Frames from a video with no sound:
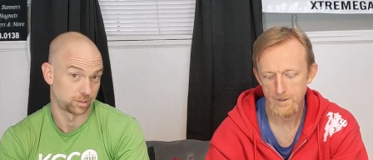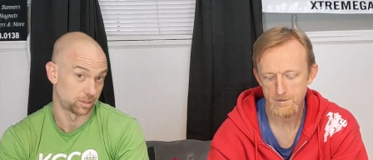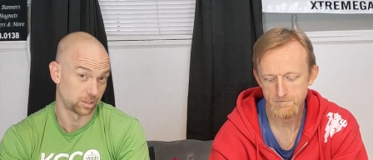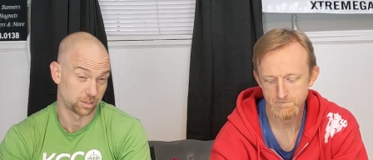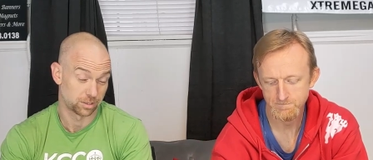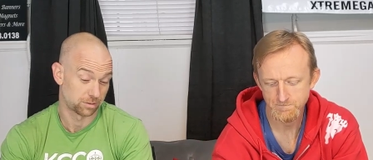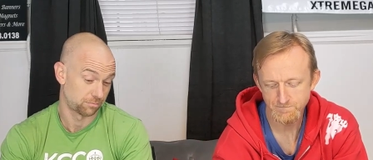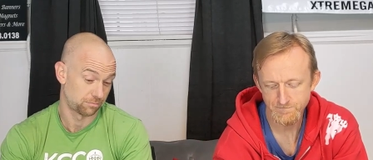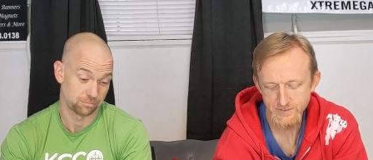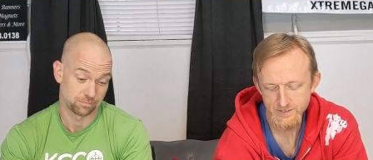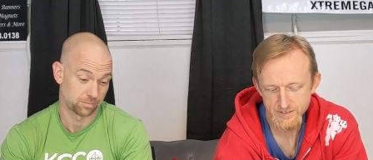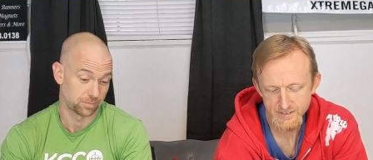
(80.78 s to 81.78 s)

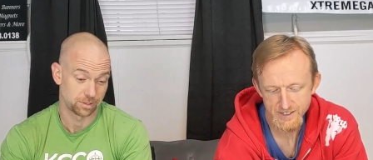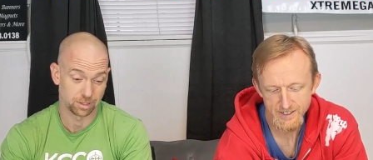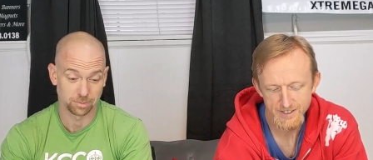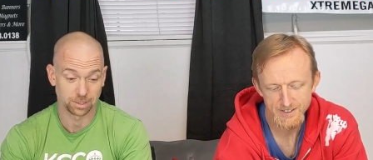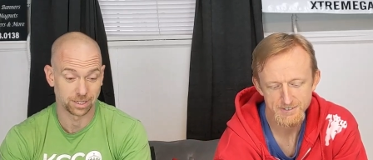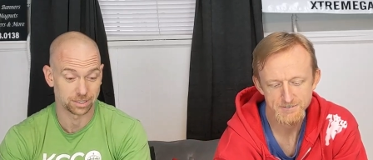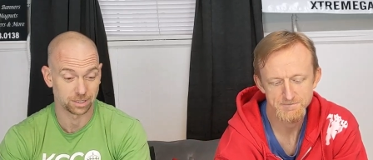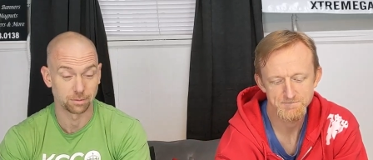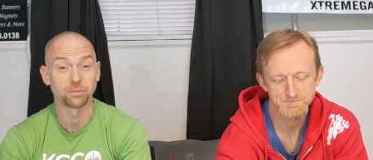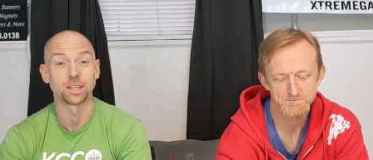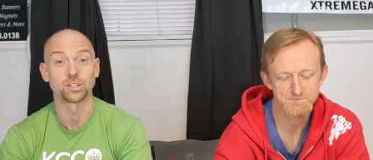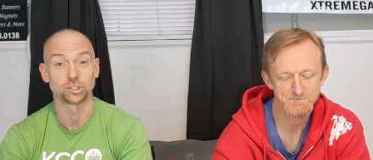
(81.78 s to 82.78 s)
Speaker 1: I'll tell you my last
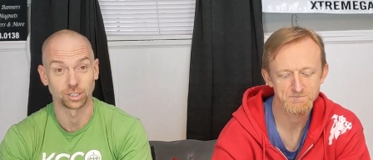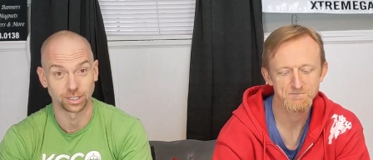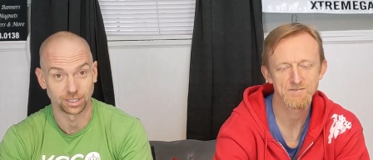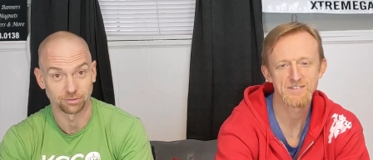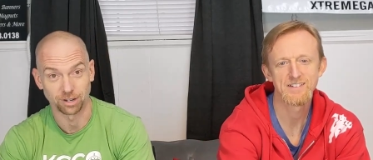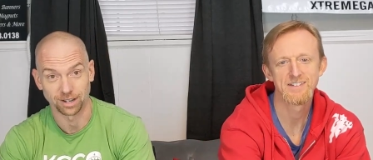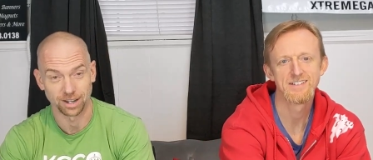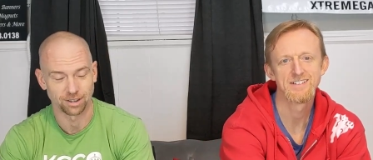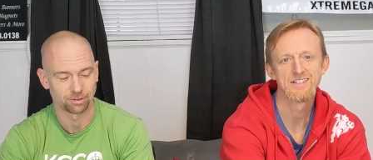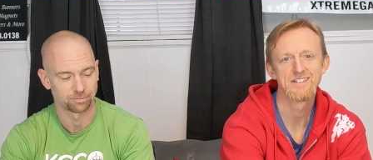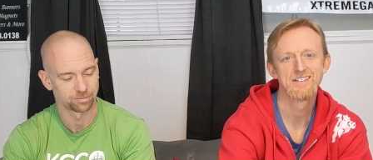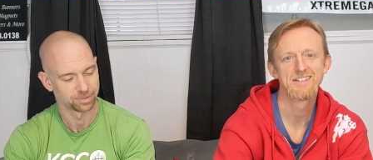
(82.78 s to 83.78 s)
name eventually. Right
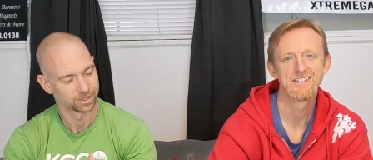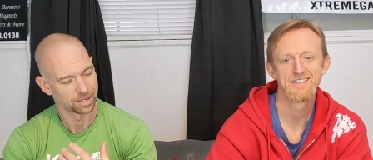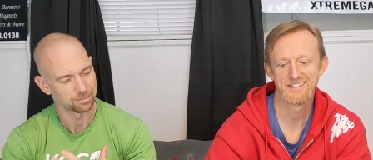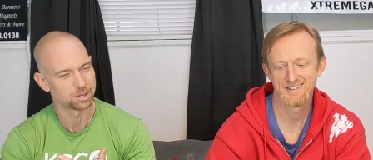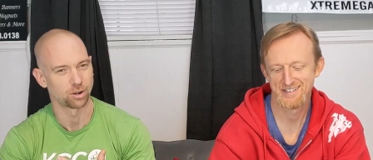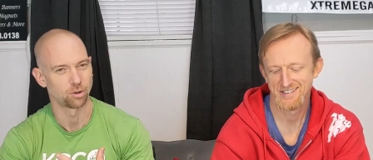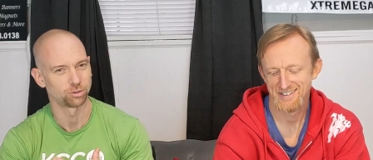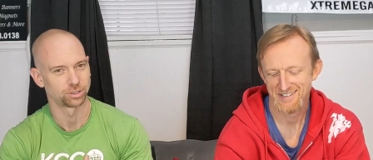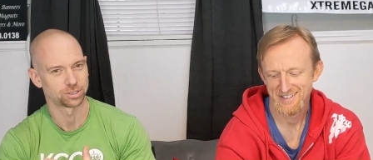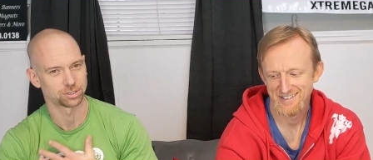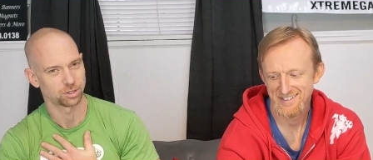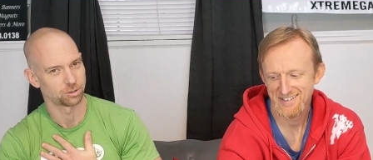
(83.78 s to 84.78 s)
now, I'm going to
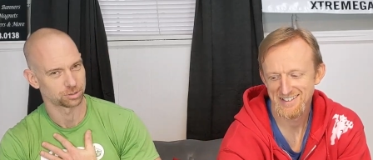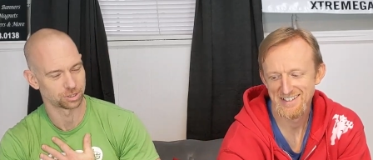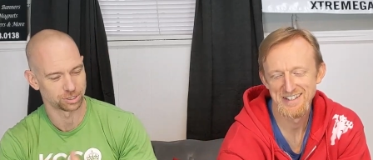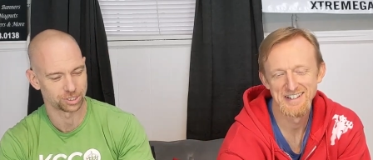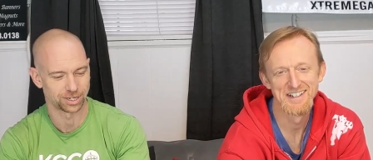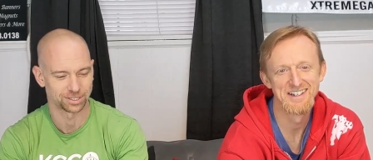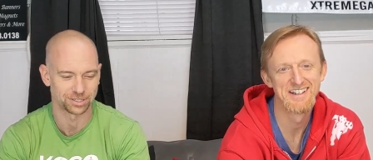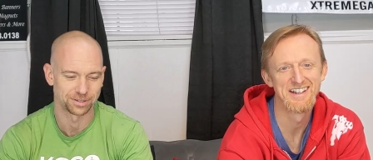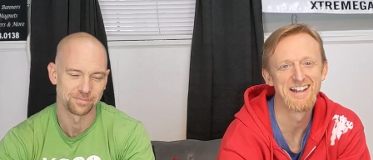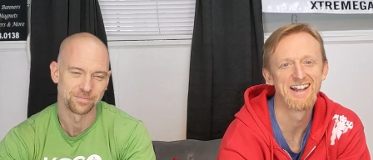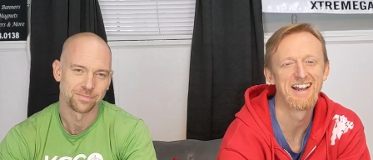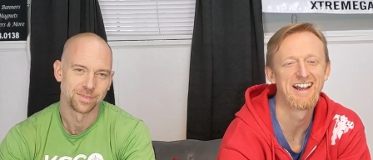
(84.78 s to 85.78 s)
hold it close to the
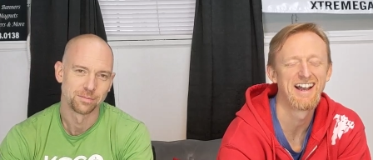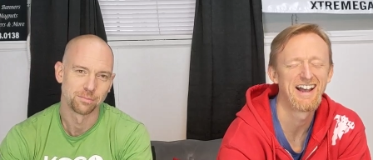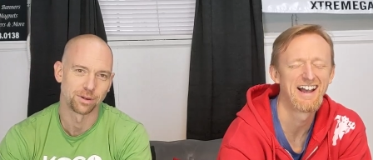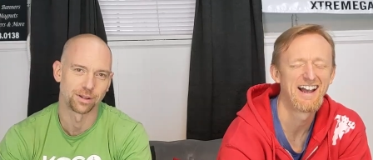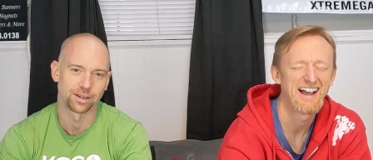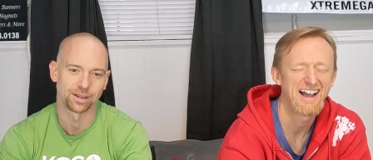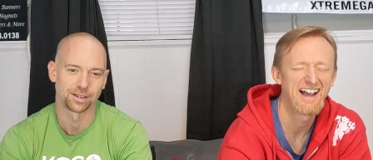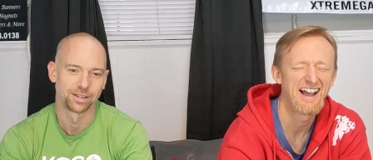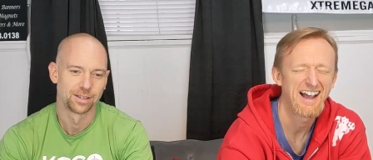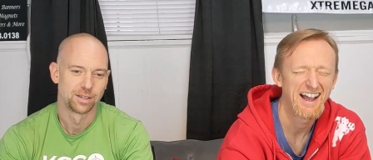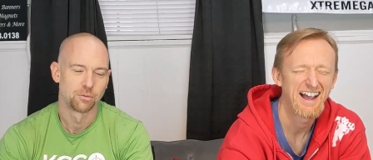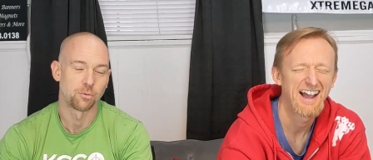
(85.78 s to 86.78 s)
chest. But
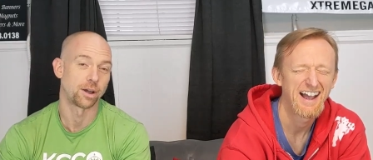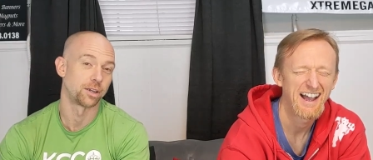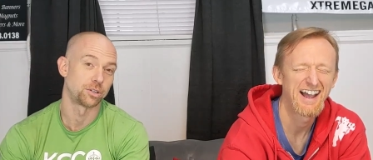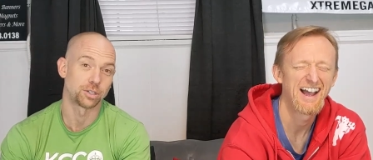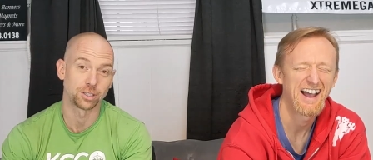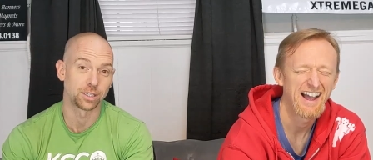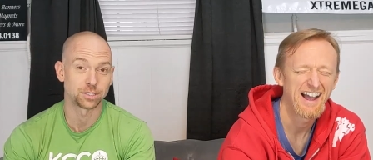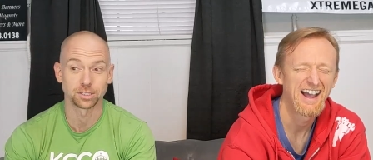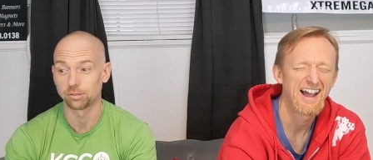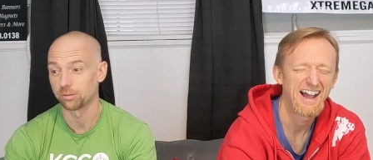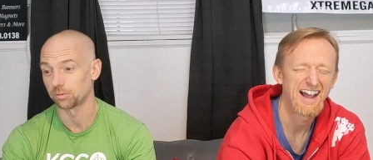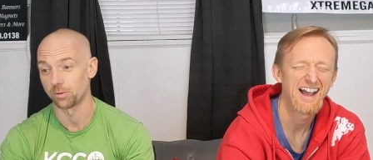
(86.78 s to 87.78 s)
uh, why you should
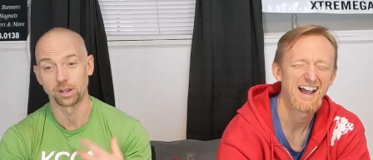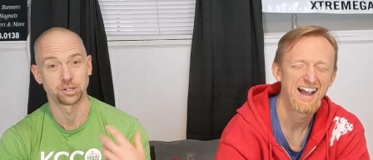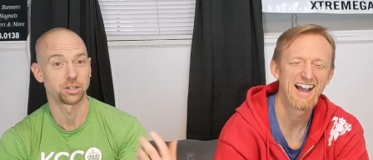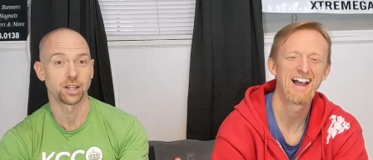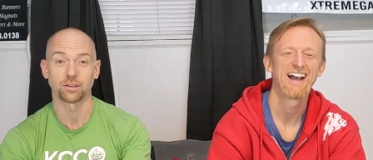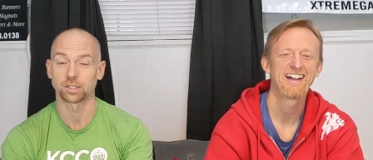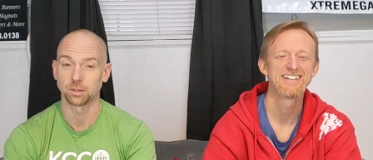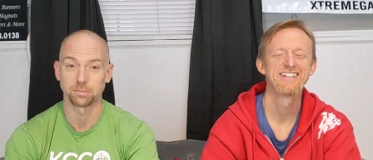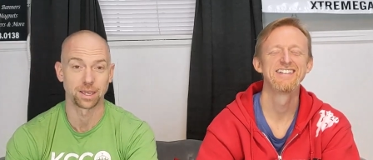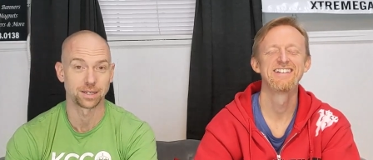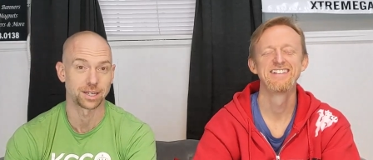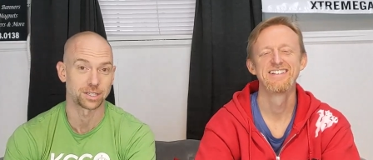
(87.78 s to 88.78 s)
listen to us, why you should
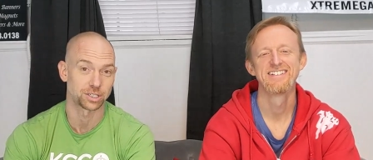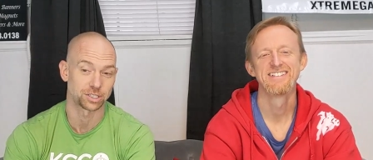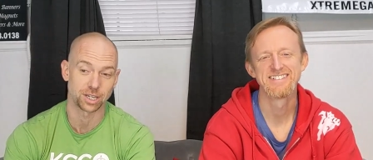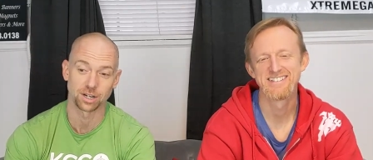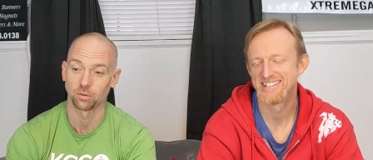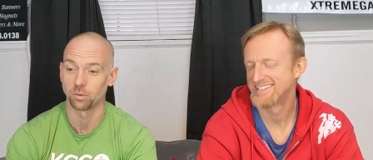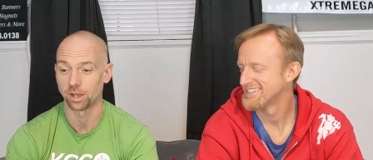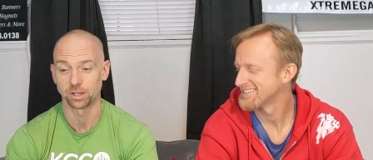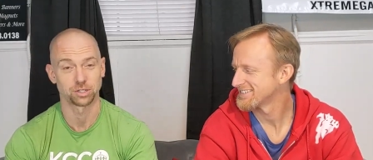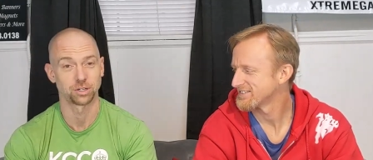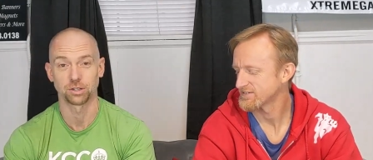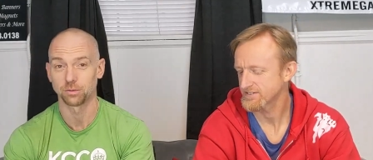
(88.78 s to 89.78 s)
actually pay attention to the channel,
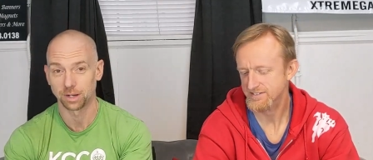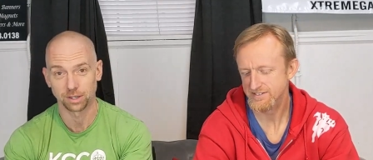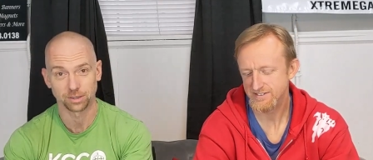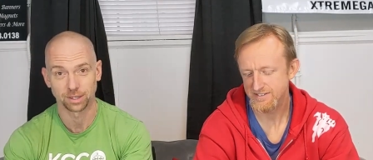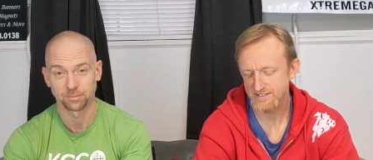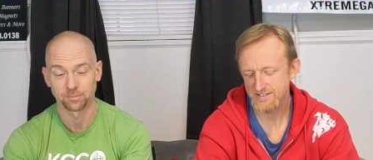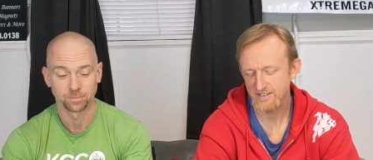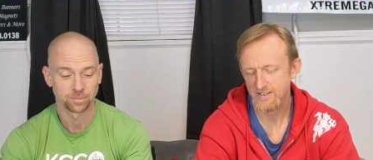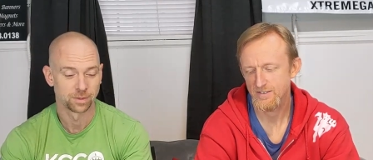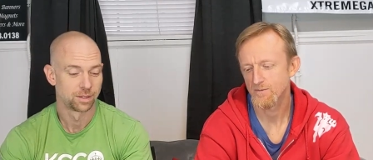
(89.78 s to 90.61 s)
why you should do anything.